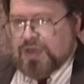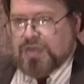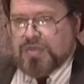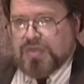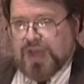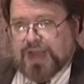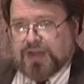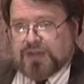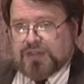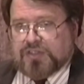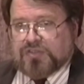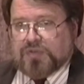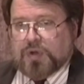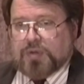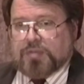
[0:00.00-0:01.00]
That
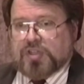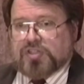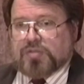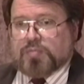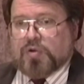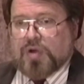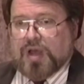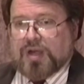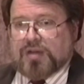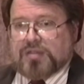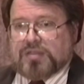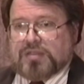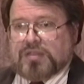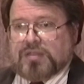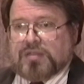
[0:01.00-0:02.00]
is very much a
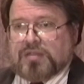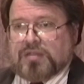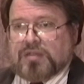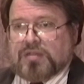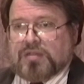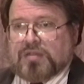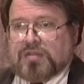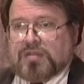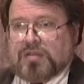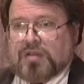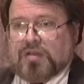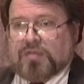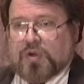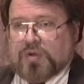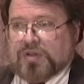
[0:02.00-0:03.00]
product of our